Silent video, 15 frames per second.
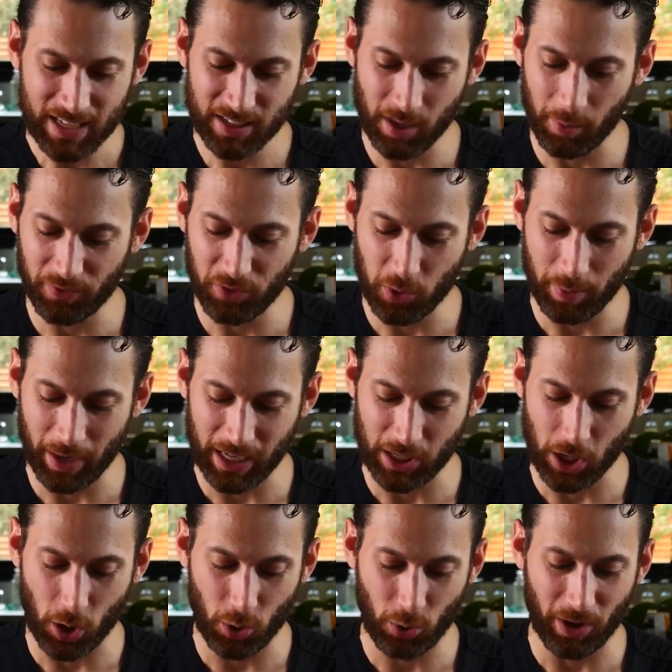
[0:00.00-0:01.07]
some of you may
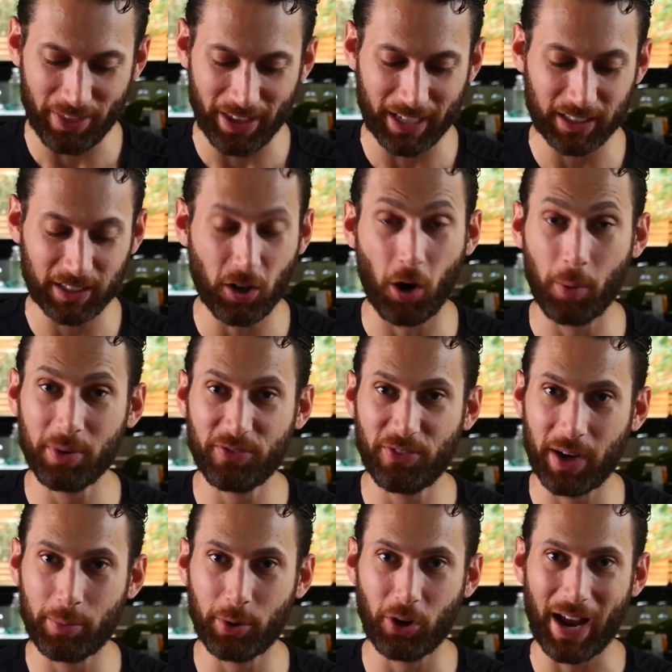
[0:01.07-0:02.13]
know that carbon
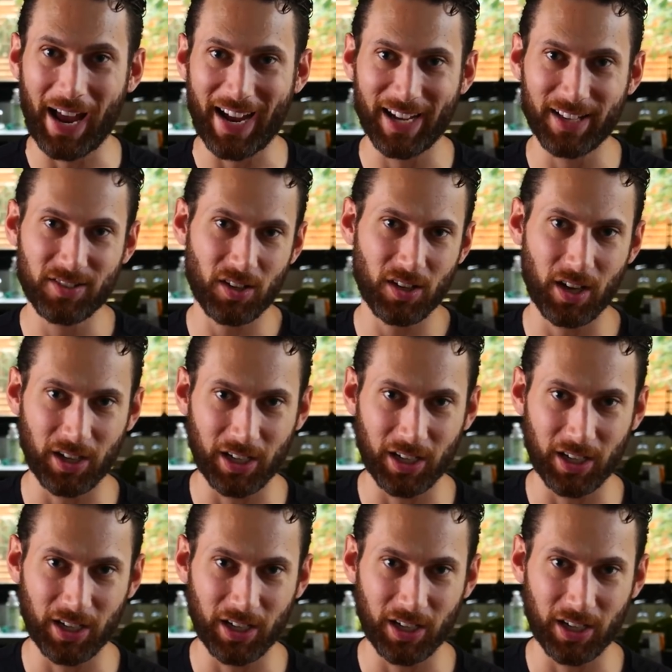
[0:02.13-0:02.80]
fiber adds an